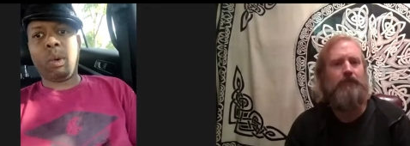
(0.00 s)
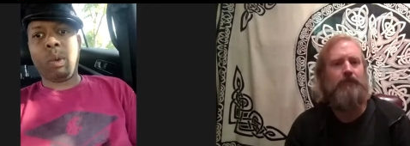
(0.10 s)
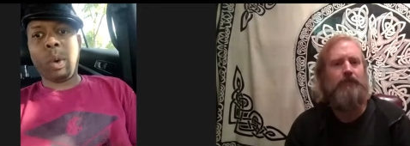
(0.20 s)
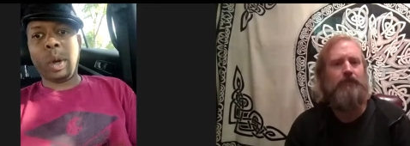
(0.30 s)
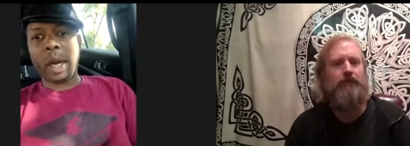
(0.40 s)

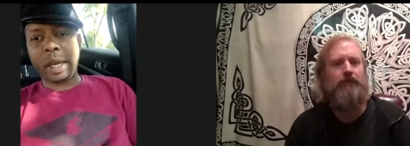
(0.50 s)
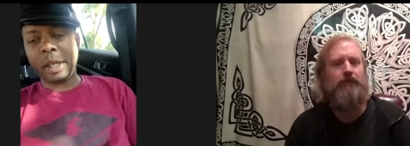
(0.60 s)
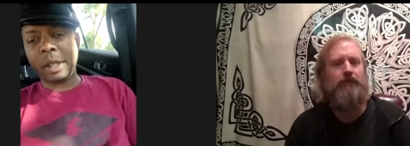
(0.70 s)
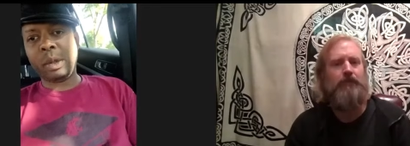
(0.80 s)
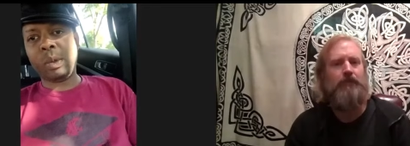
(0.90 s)
Speaker 1: what I need
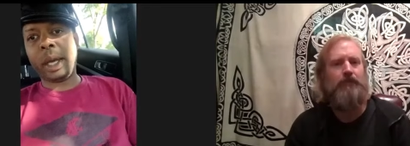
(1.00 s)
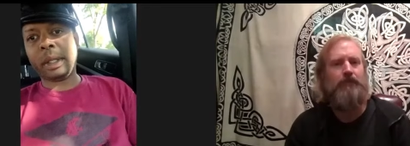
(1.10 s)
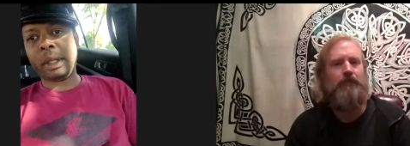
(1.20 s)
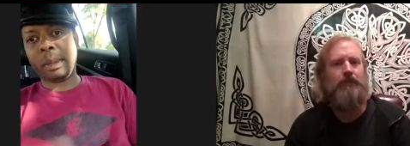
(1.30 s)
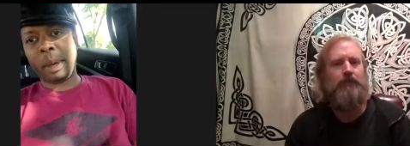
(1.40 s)
to do
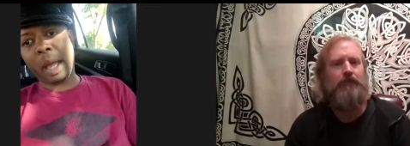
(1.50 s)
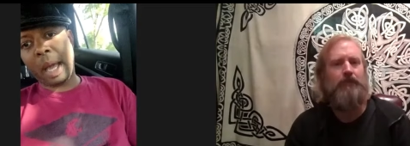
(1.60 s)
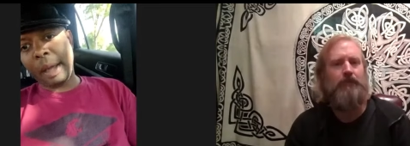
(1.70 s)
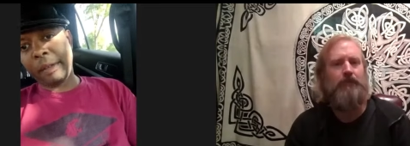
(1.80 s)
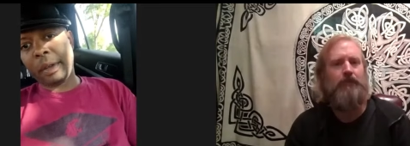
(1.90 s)
next in my life.
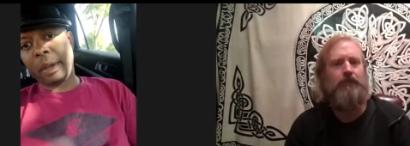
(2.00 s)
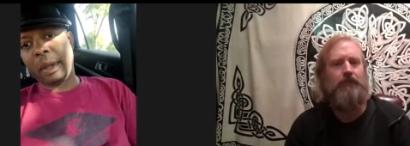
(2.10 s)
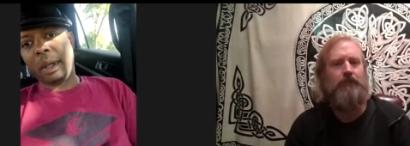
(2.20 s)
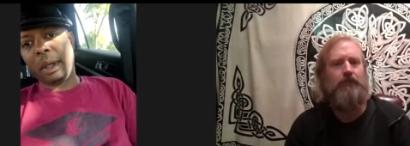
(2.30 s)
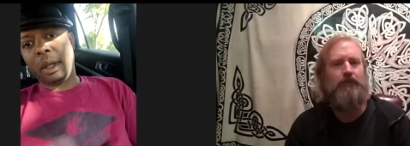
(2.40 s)

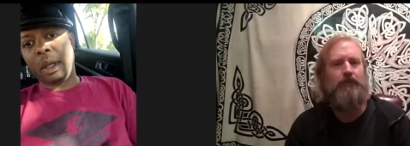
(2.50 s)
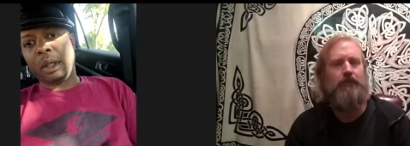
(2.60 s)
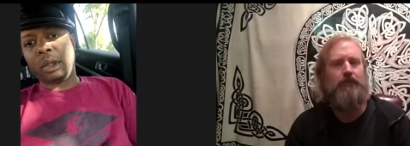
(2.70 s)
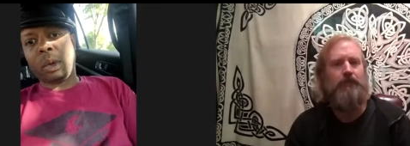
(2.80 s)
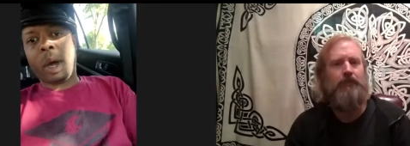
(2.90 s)

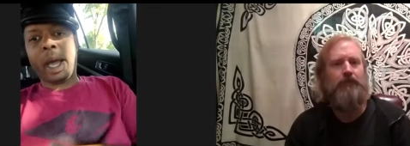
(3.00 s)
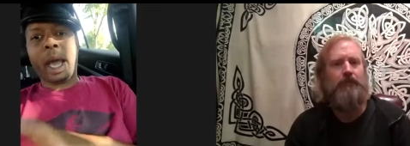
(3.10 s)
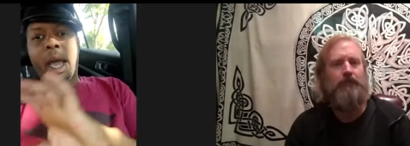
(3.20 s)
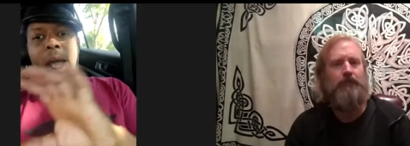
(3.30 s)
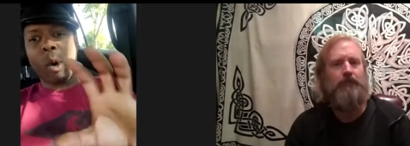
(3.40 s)
So I,
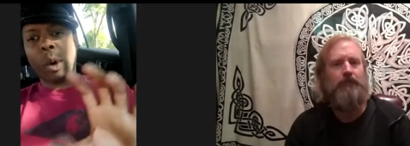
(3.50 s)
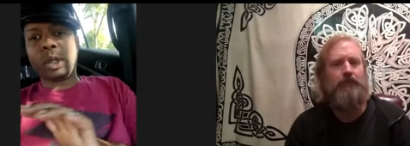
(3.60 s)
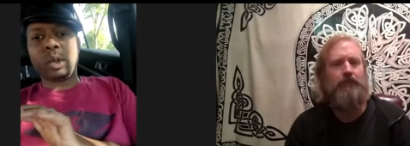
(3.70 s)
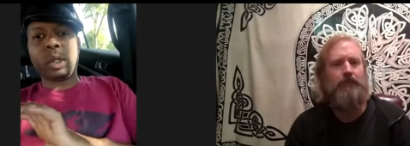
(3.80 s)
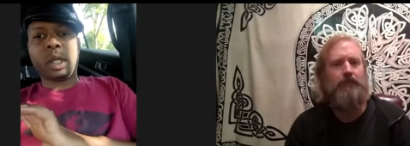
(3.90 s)
I always
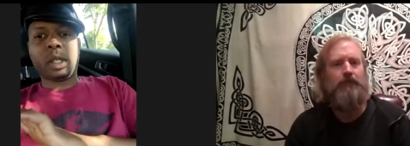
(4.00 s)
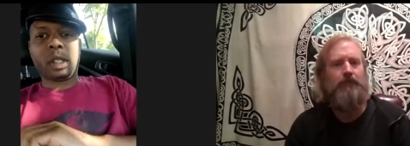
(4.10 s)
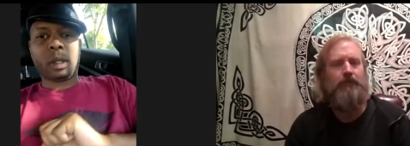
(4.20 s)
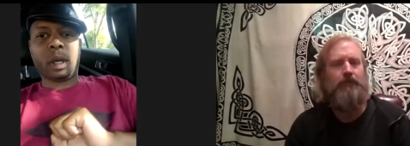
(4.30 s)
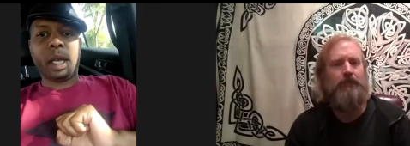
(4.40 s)
use this
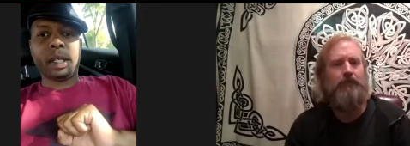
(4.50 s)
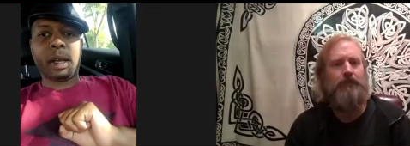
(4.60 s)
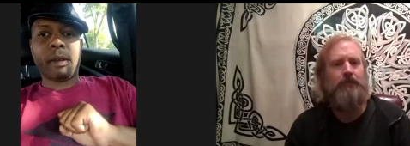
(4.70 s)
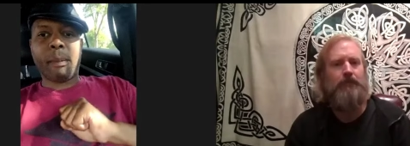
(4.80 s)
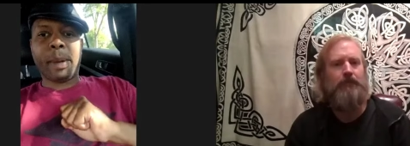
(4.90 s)
as
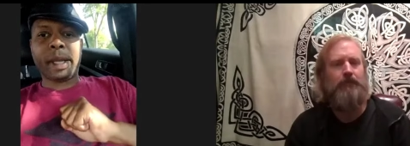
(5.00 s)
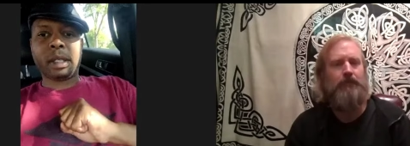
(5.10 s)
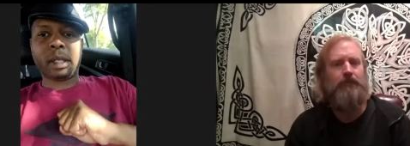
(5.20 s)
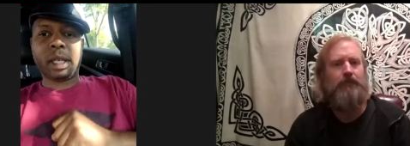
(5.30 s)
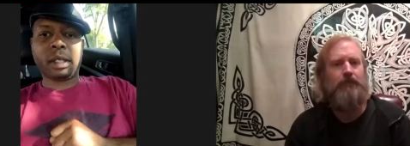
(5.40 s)
a
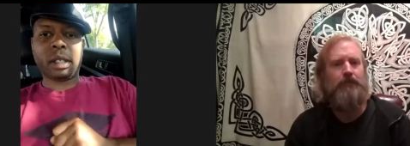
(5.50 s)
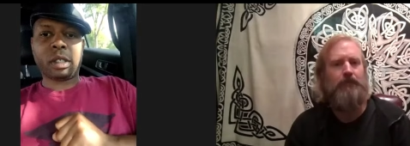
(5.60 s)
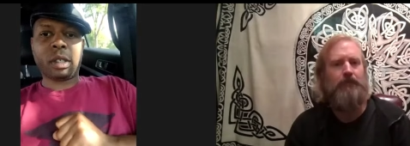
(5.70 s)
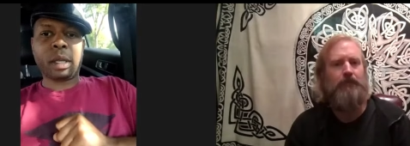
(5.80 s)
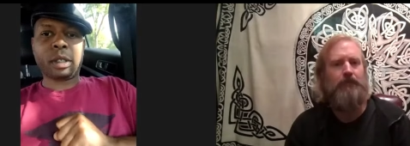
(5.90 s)
basically as
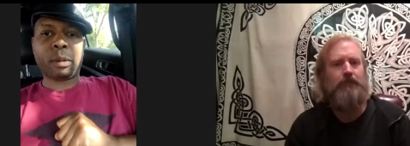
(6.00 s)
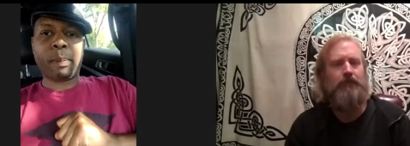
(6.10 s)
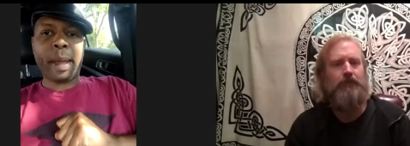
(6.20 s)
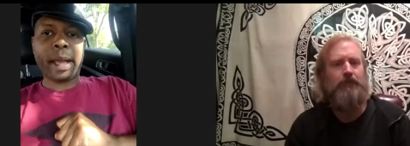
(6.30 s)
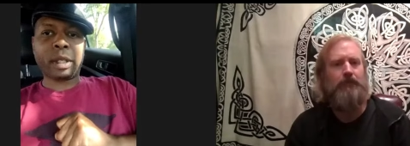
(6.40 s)
a, a
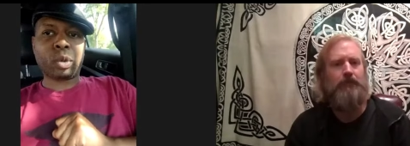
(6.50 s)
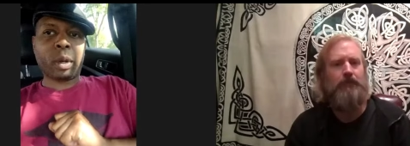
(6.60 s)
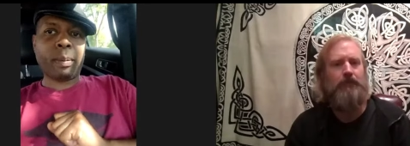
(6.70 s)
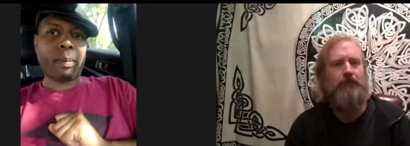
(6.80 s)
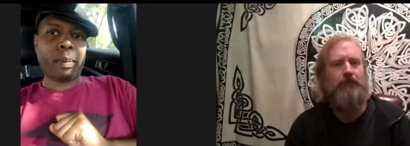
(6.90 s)

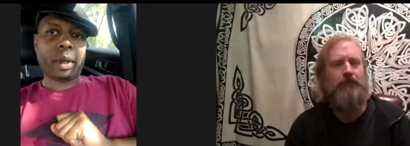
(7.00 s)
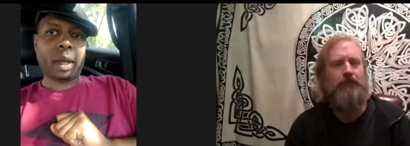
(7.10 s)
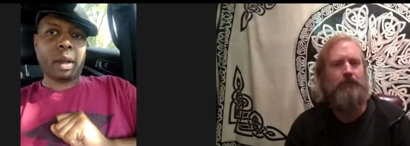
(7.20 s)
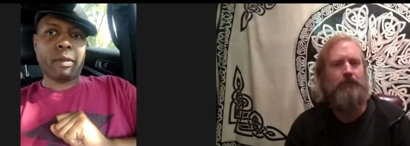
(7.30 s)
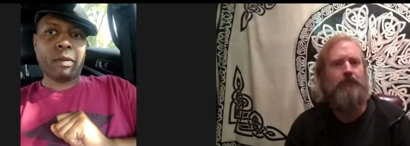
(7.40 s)
spectrum
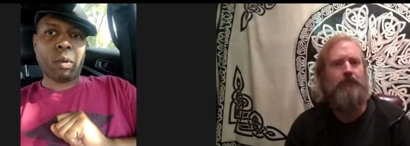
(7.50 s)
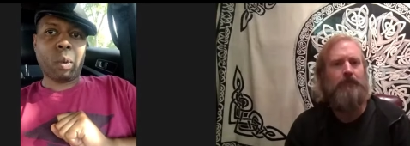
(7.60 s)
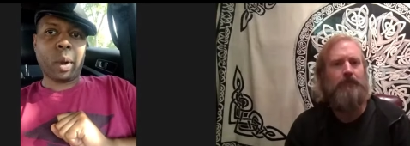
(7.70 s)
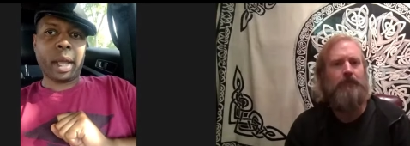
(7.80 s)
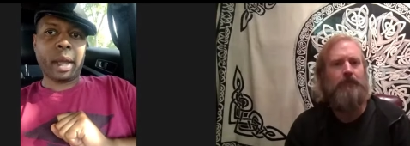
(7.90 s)
of
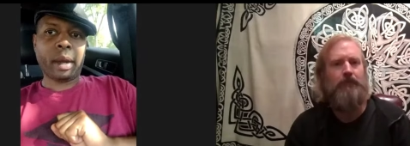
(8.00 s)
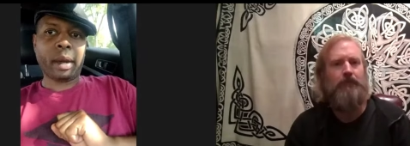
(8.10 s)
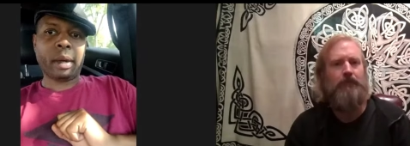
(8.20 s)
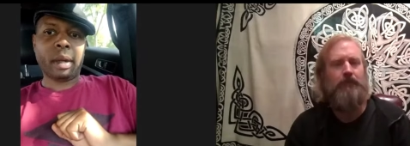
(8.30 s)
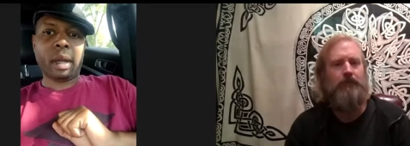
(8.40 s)
where
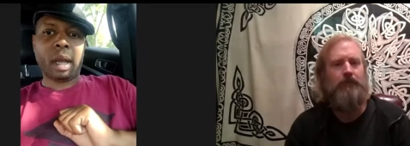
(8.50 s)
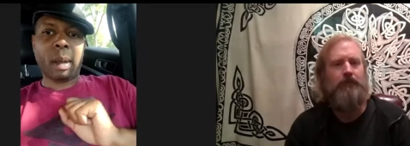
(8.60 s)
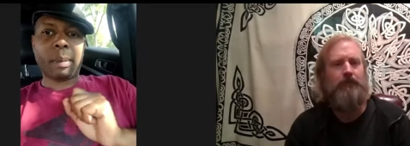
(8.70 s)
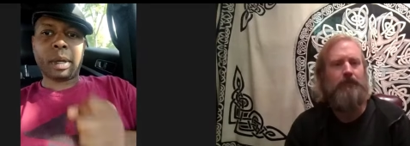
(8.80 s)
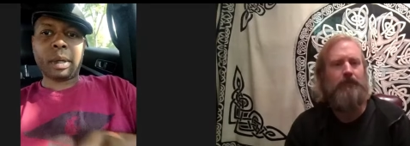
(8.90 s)

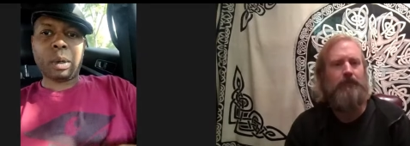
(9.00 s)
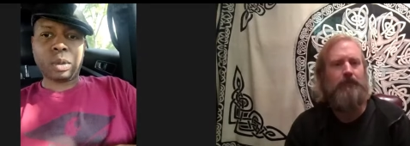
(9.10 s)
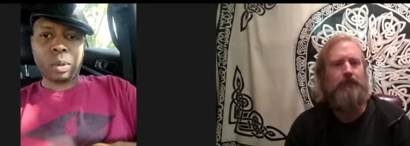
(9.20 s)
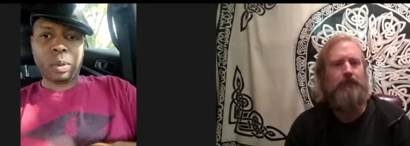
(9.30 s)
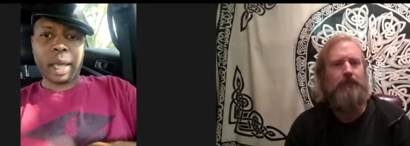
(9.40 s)
I'm going to go
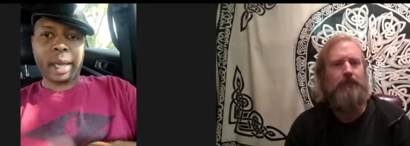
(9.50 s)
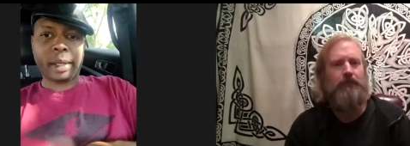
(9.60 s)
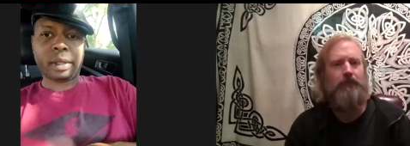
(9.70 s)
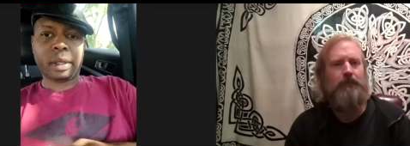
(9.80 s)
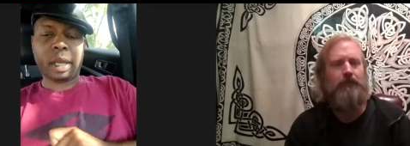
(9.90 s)
to
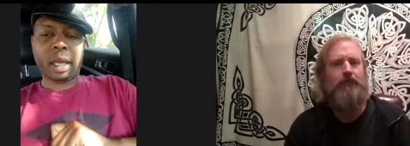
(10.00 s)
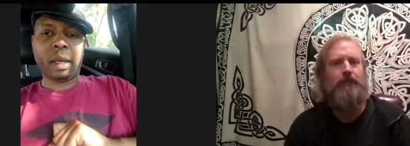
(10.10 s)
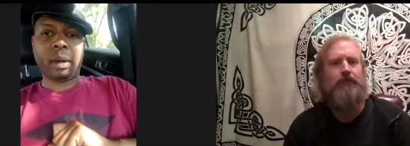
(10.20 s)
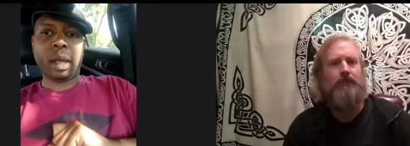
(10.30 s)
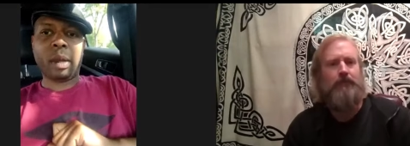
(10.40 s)
next
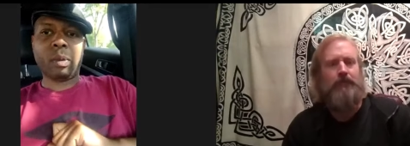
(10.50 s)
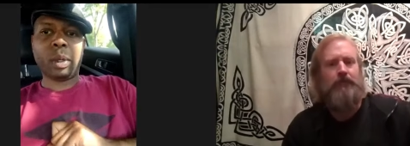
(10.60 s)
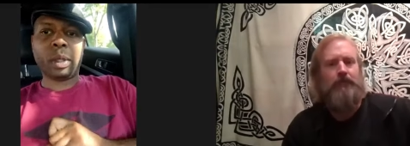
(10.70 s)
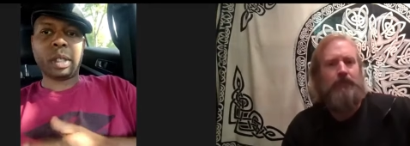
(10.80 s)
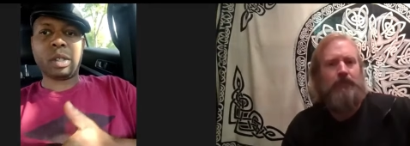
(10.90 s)
and and
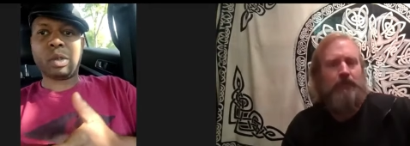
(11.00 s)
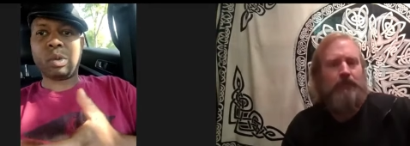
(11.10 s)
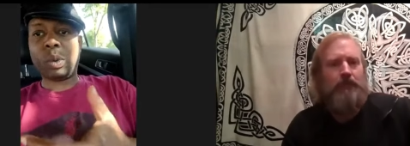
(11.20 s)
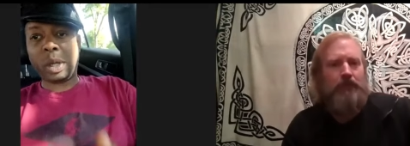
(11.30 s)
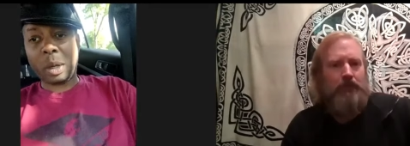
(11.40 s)
what this is
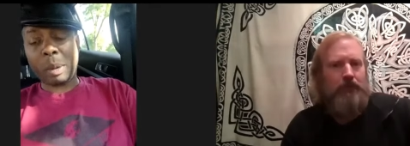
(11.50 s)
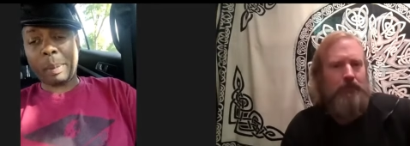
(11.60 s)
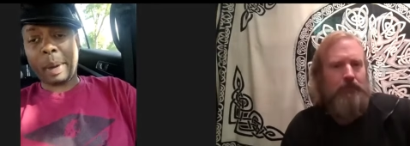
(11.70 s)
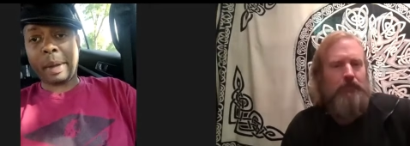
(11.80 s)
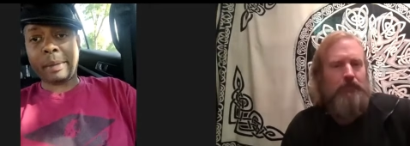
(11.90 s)
really all
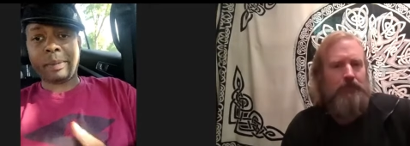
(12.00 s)
about.